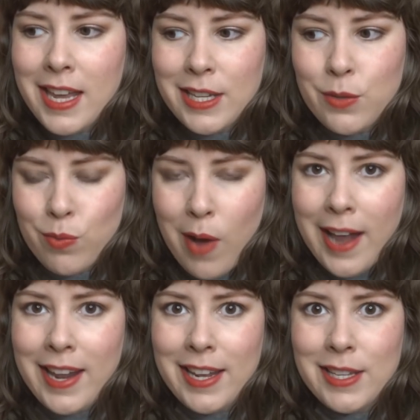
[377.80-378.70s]
his
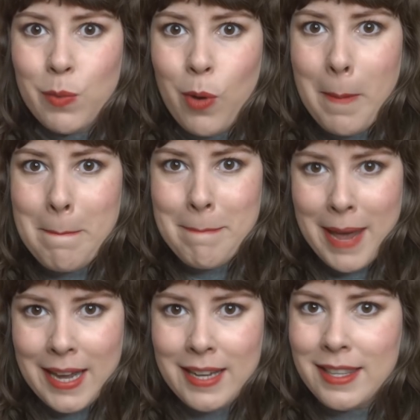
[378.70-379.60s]
writing is what
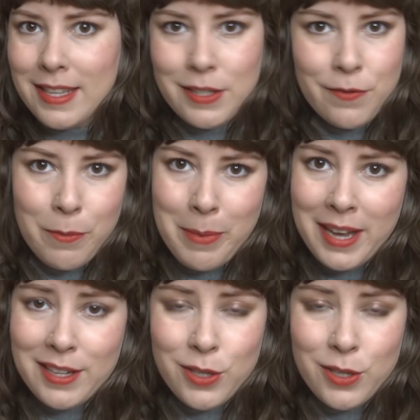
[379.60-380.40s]
made this for me.